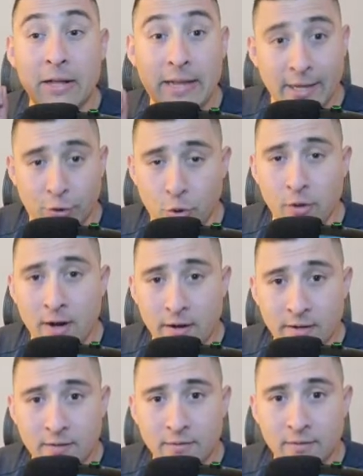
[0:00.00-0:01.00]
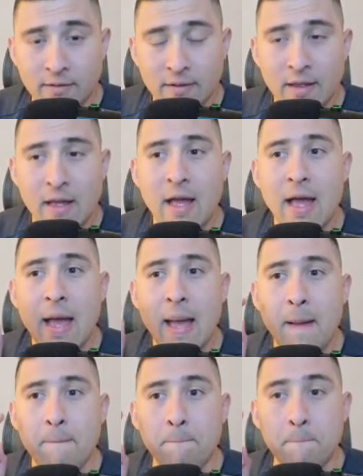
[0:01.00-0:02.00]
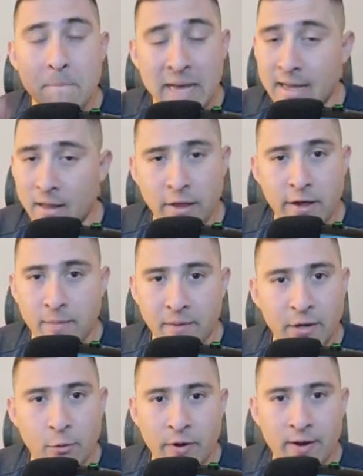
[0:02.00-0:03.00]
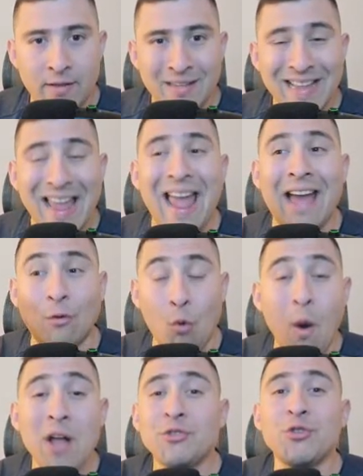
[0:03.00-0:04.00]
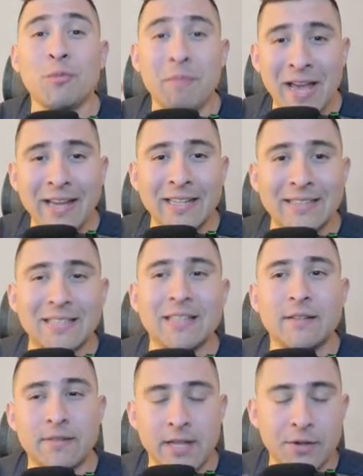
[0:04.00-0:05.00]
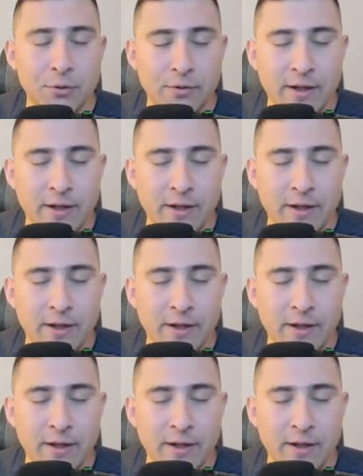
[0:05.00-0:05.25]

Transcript: get good at it, make a lot of money with it, and once you made it, then you